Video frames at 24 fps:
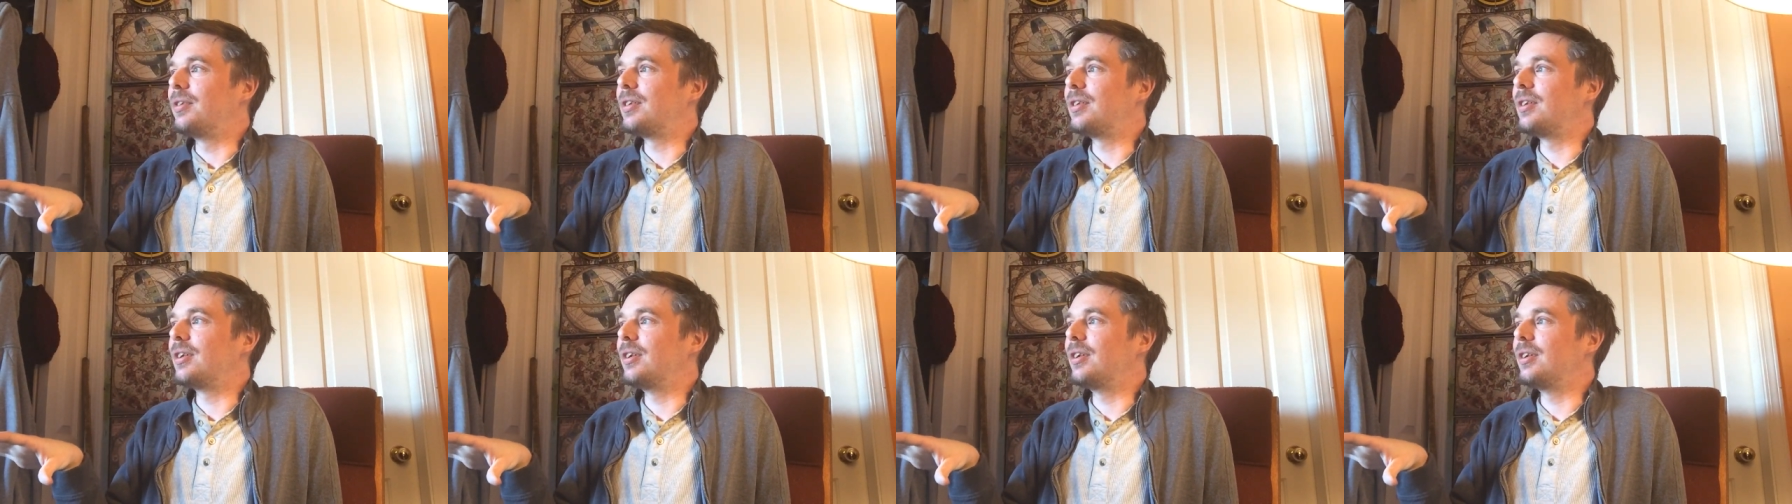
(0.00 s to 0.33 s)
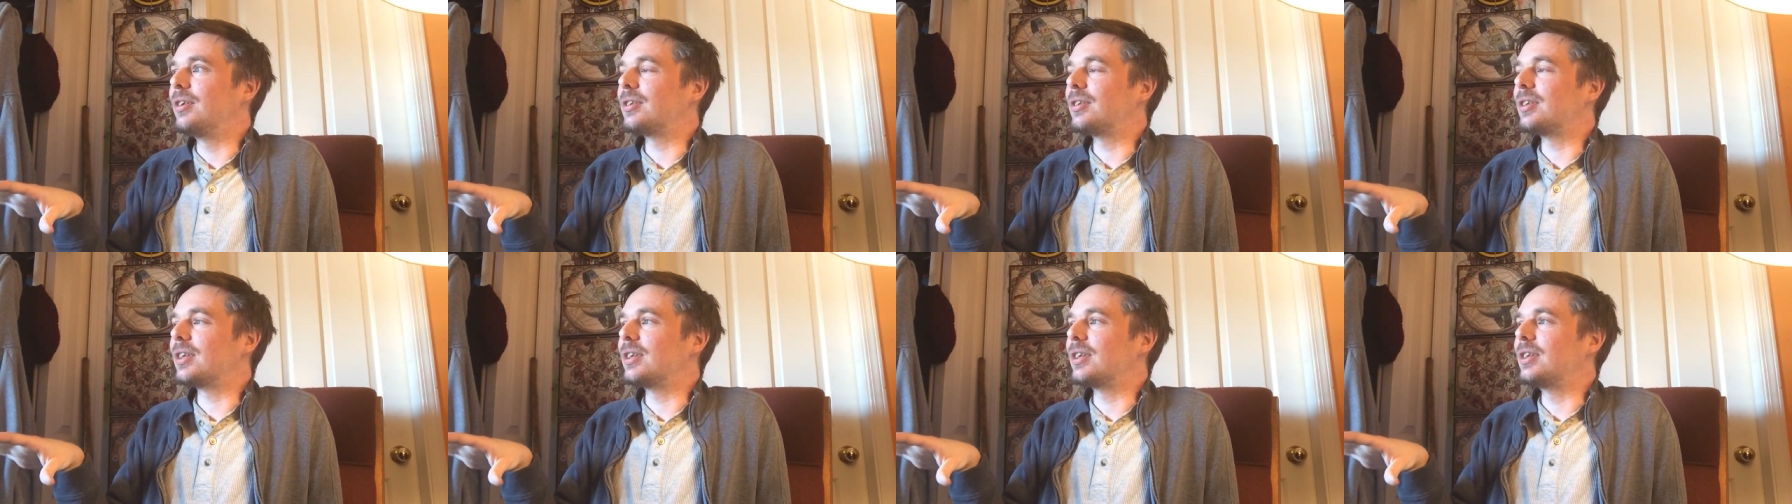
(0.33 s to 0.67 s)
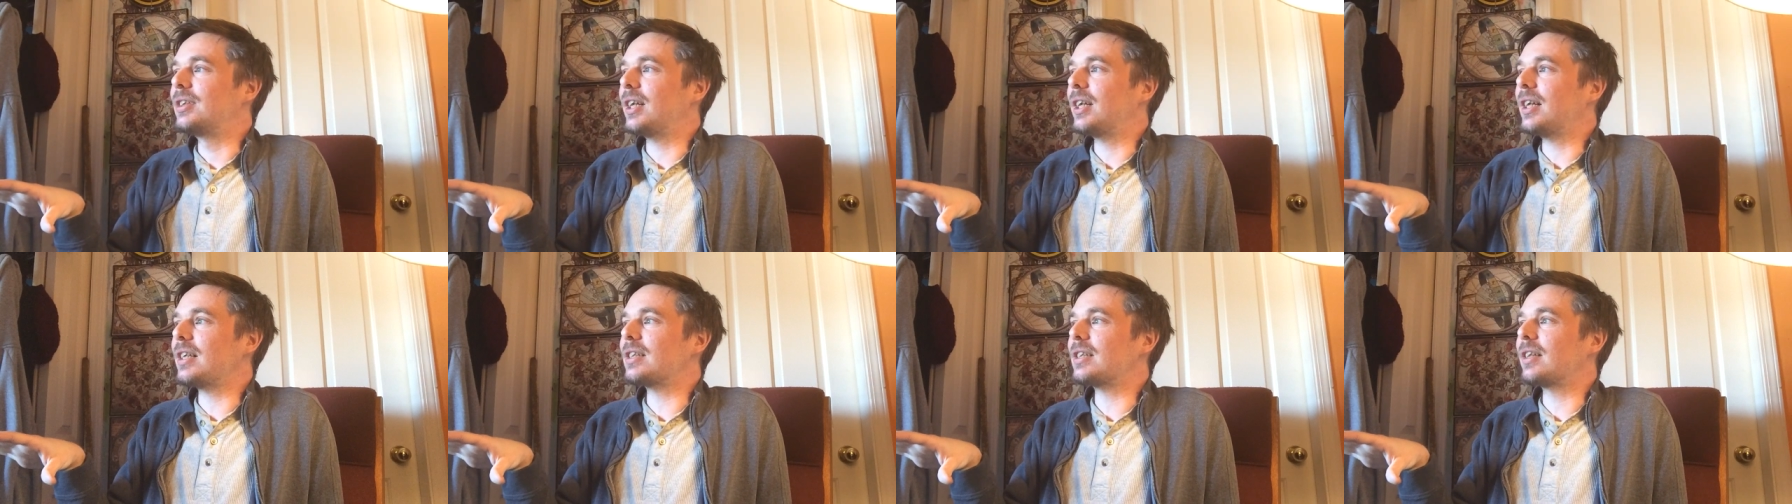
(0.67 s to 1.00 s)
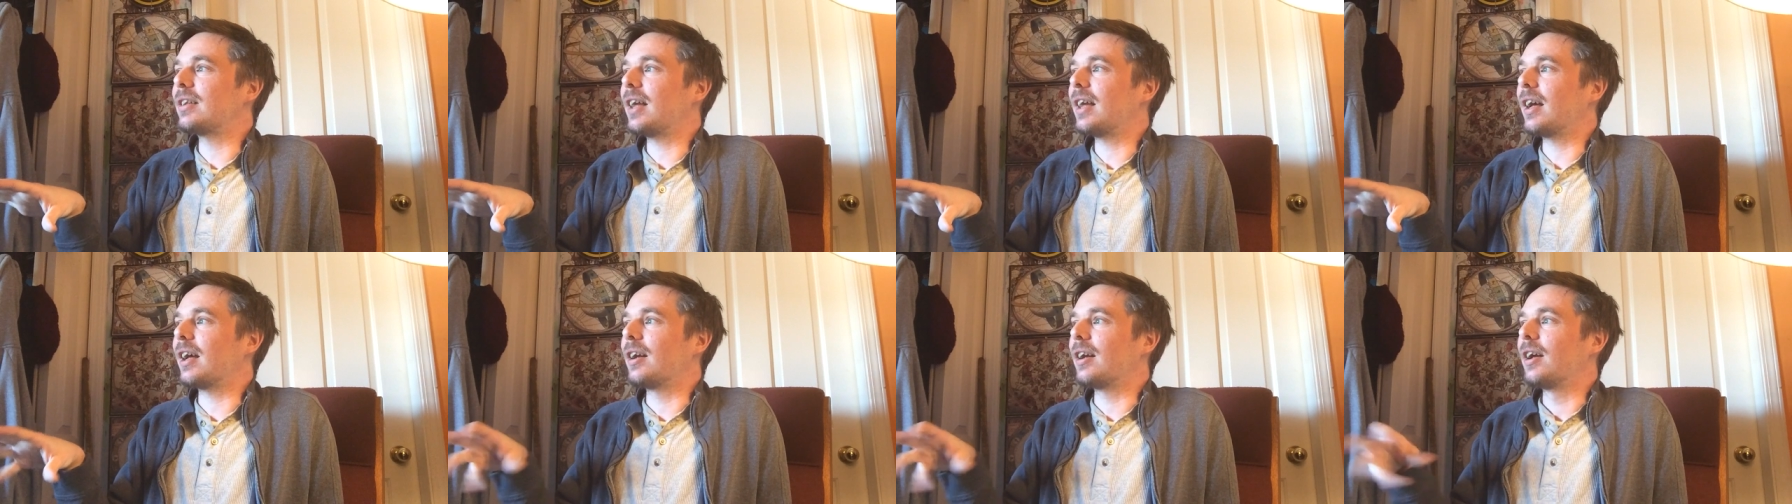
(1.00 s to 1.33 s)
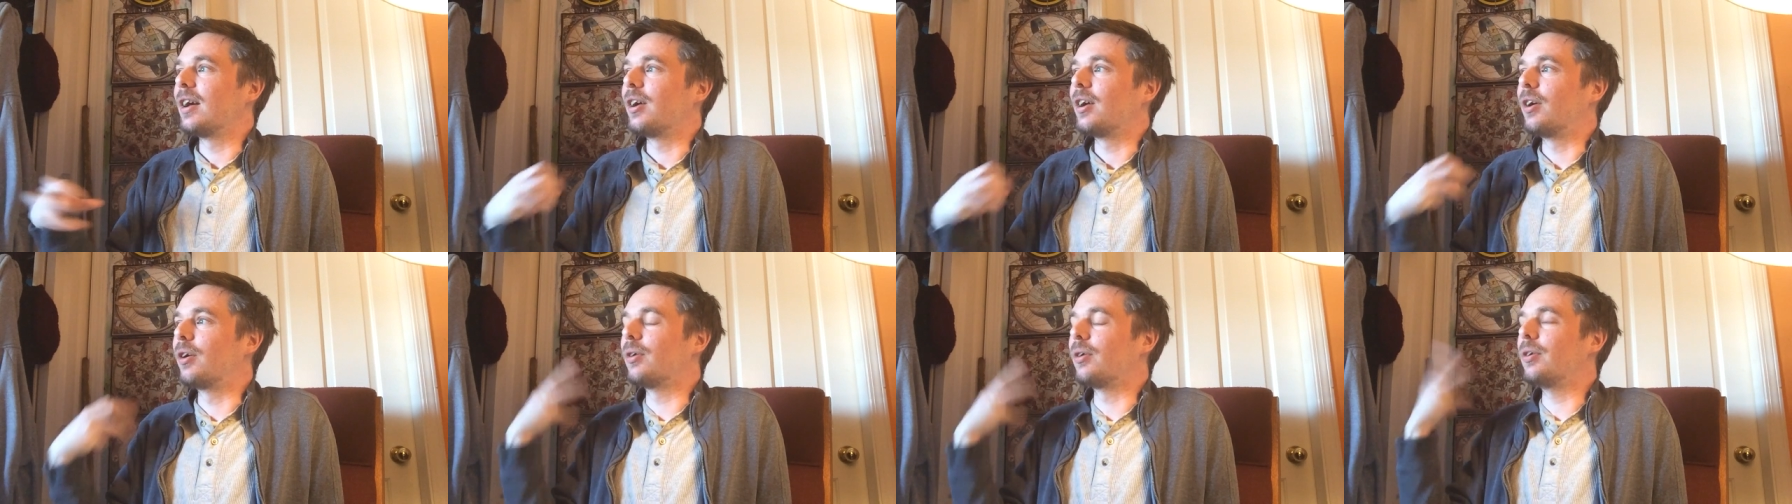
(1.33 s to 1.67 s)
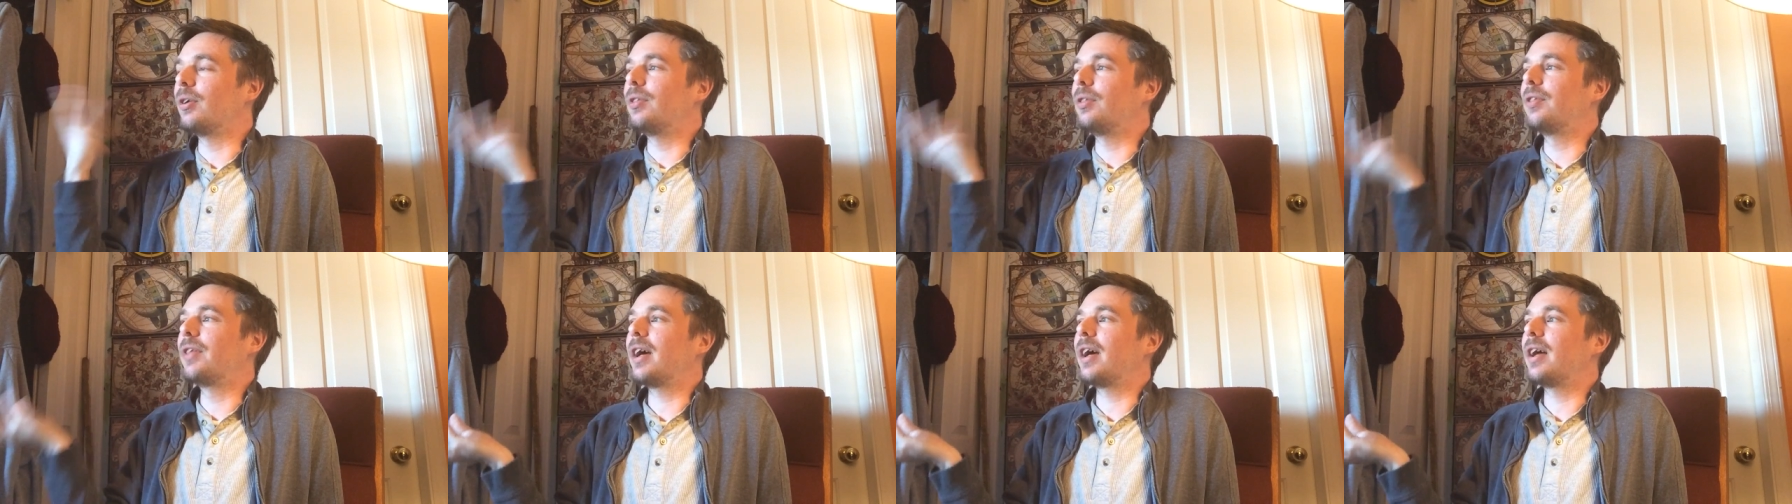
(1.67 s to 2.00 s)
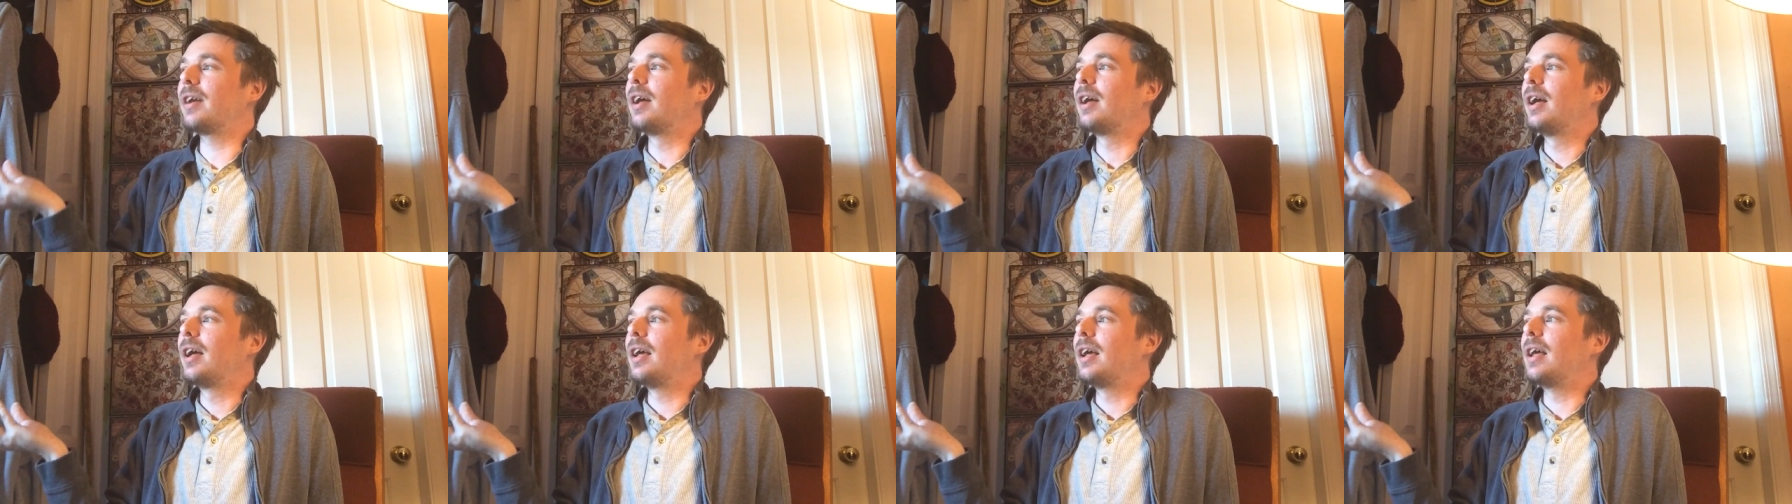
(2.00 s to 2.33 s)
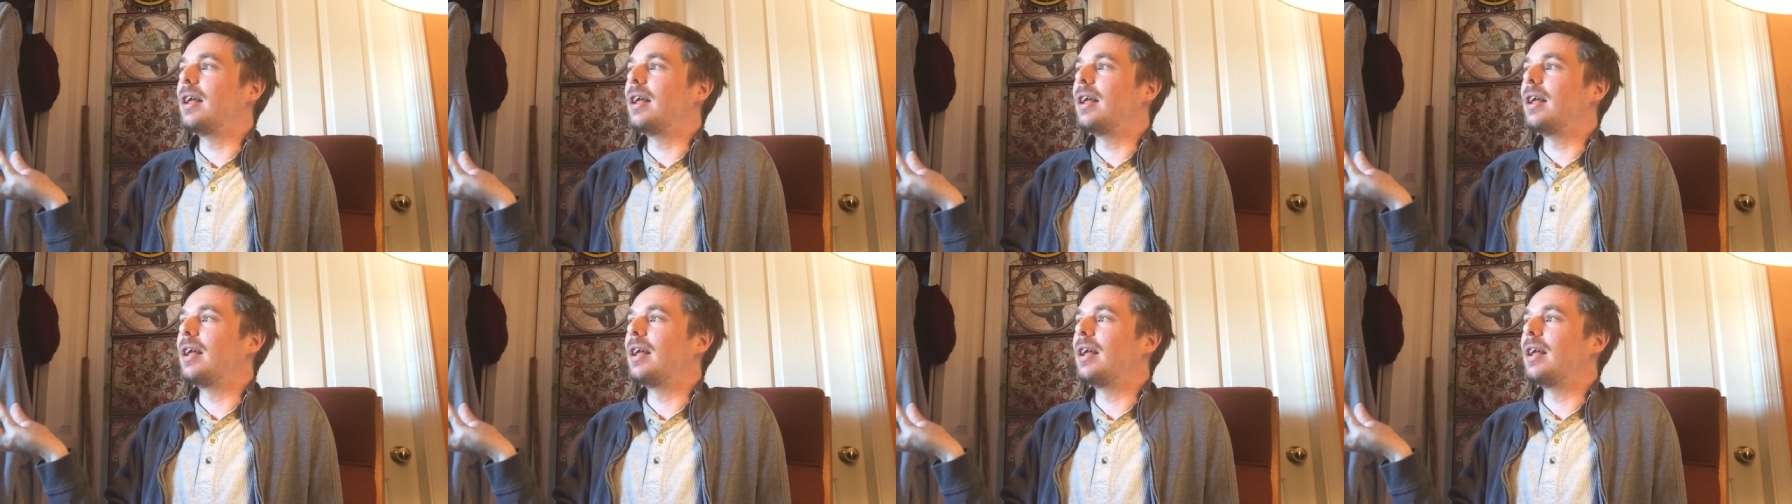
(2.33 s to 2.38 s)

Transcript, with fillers: to suggest that that